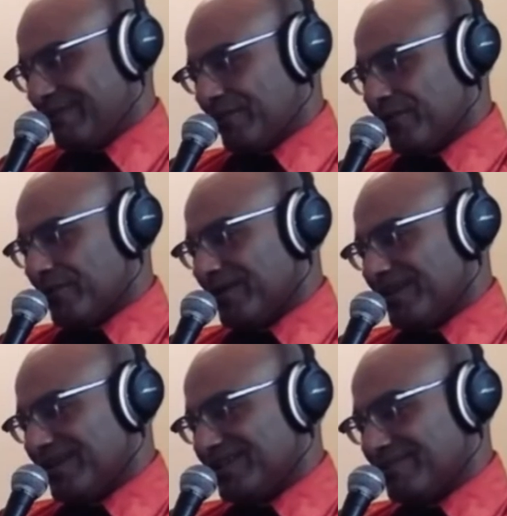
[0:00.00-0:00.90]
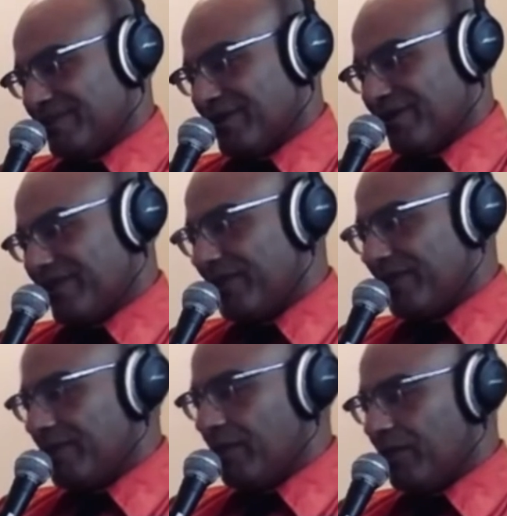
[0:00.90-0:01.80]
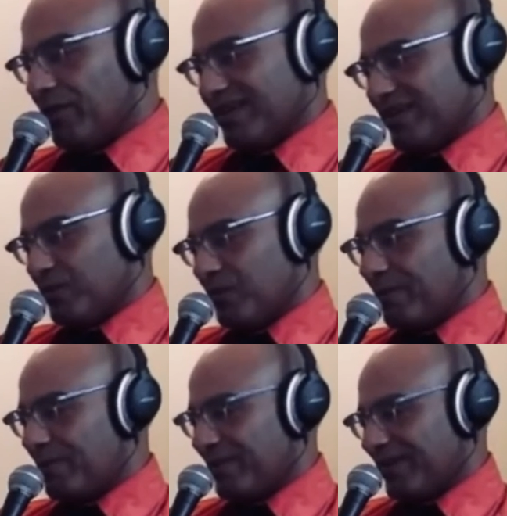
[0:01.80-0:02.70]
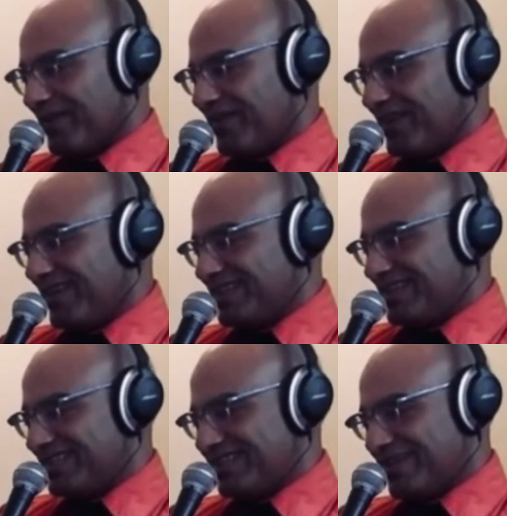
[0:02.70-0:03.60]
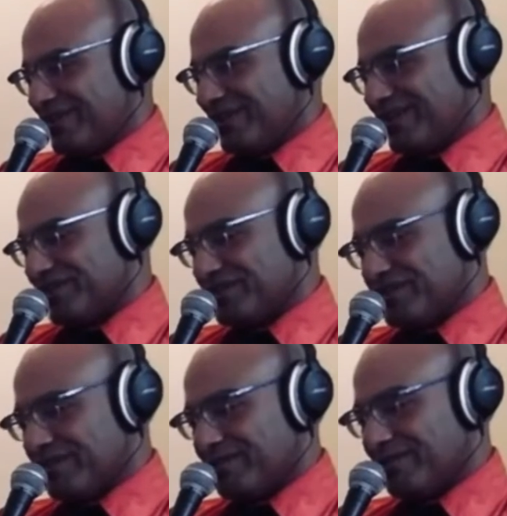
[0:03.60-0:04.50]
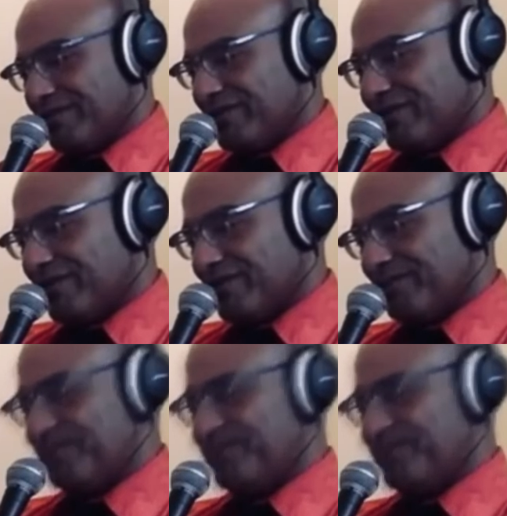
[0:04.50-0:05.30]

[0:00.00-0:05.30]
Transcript: prone against the bar, moaning and whimpering as he stared at the stump of an arm.